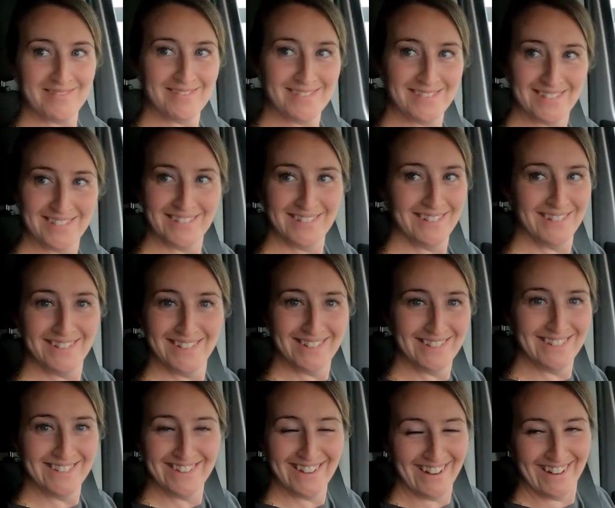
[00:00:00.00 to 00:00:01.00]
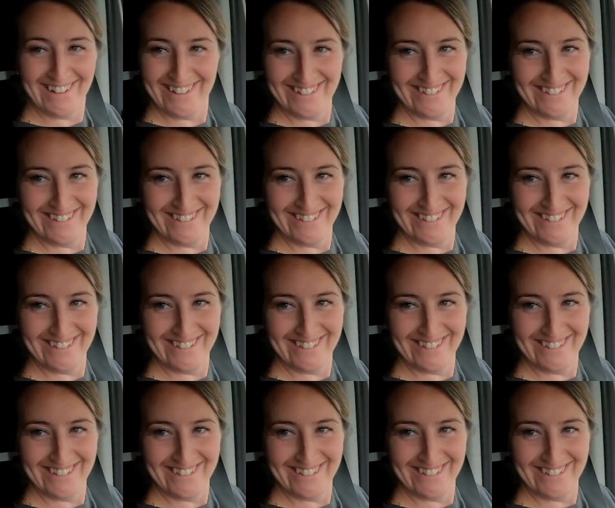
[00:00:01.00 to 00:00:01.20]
Don't know if I'm pointing on you.